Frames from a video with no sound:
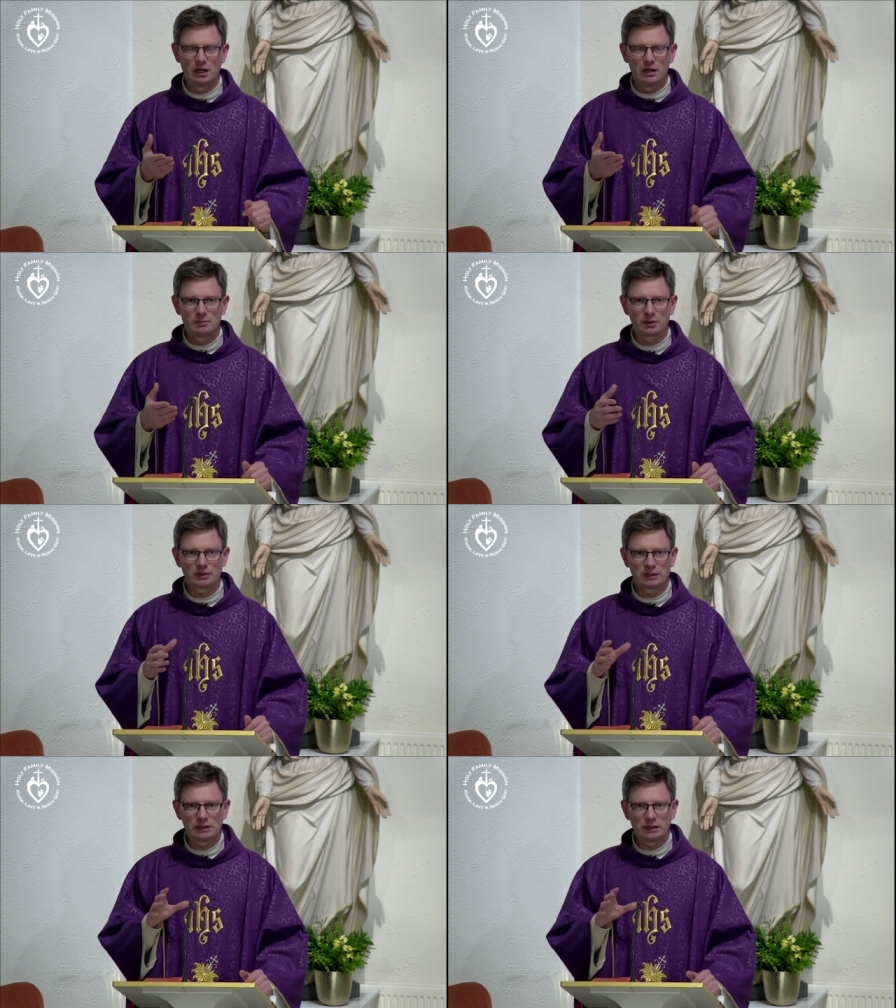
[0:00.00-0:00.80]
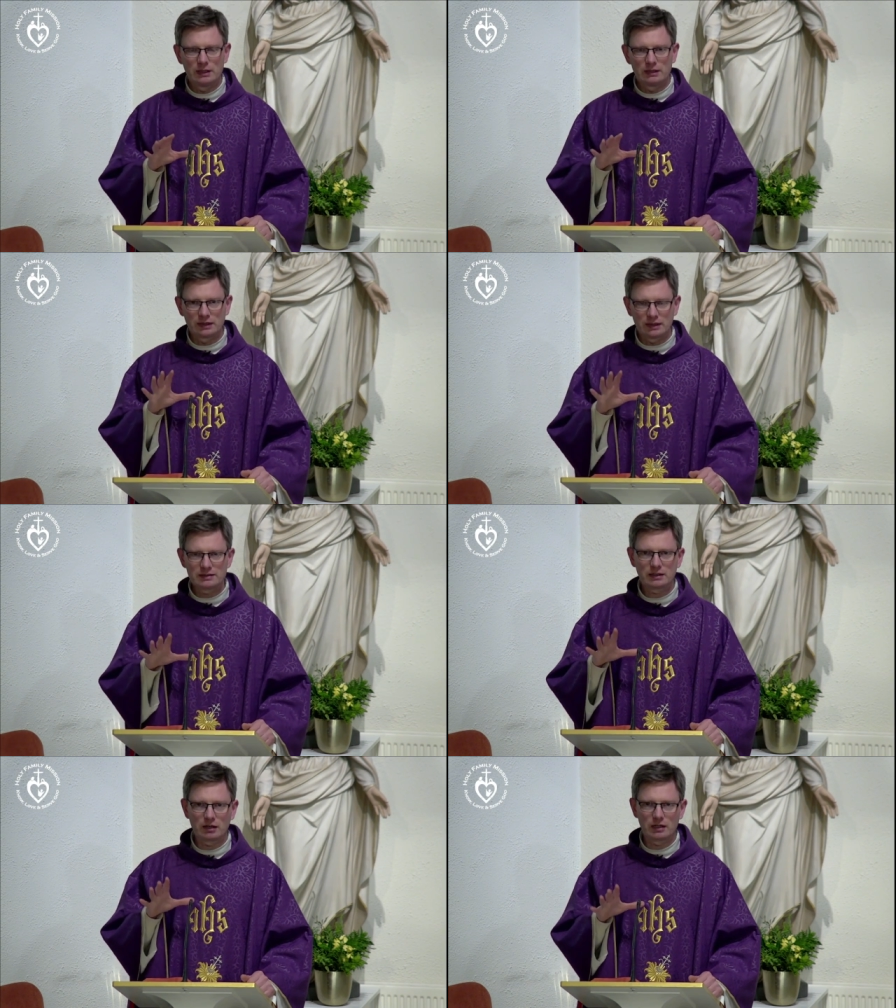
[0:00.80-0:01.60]
but the, the things in
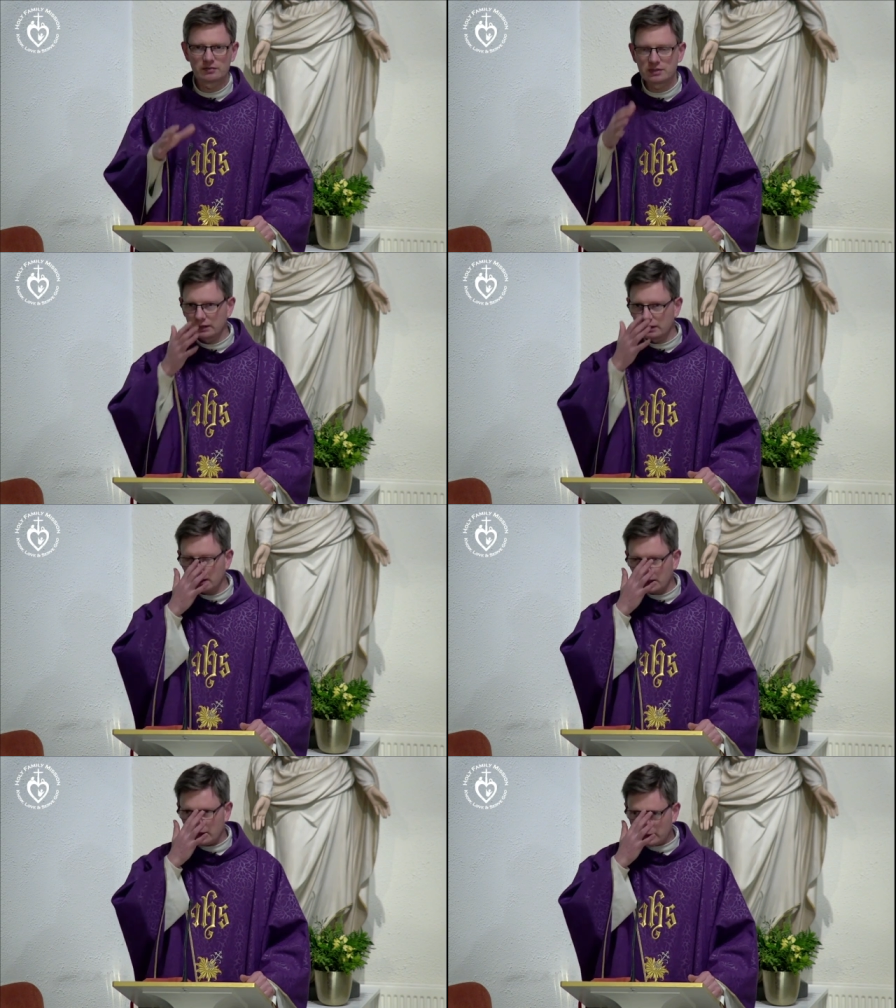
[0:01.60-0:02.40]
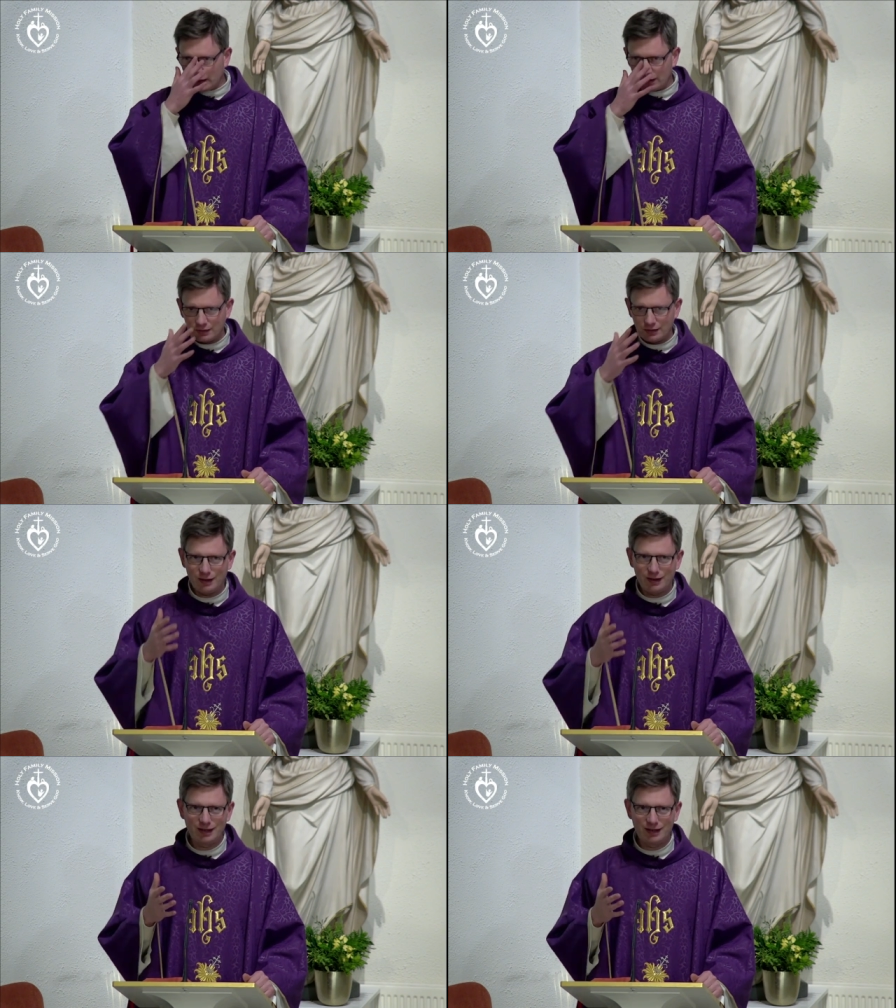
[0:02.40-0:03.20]
our lives that, that
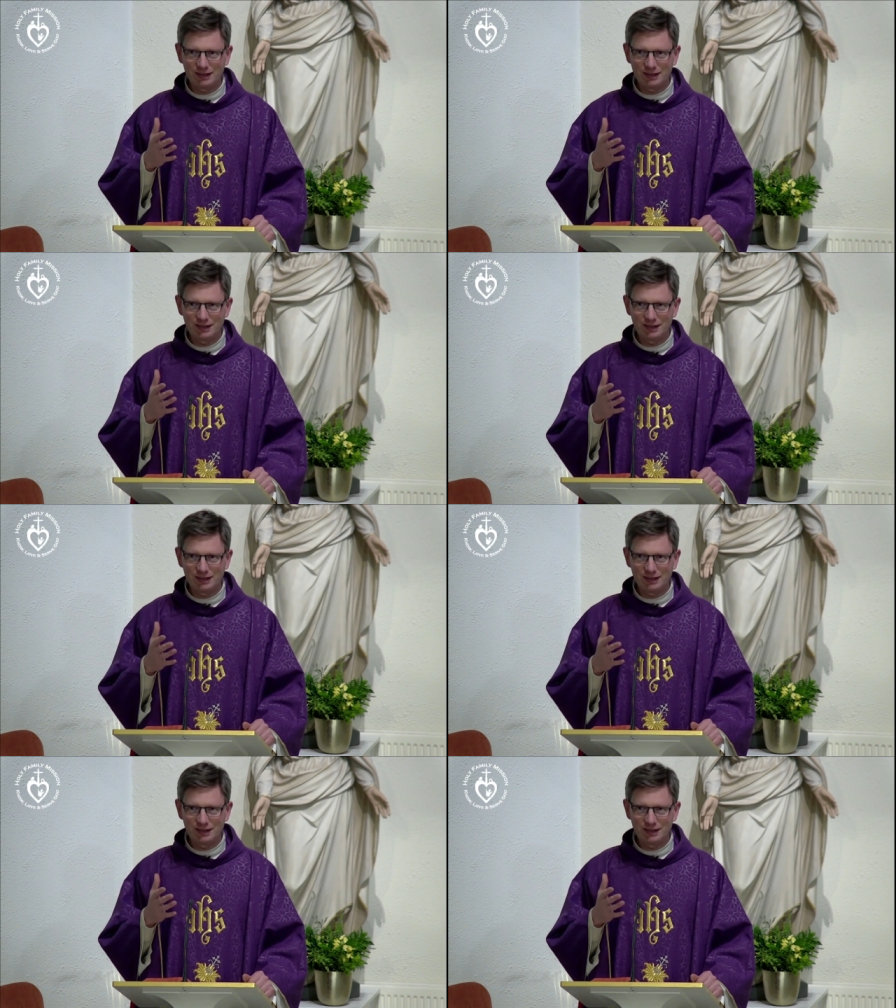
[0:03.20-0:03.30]
uh,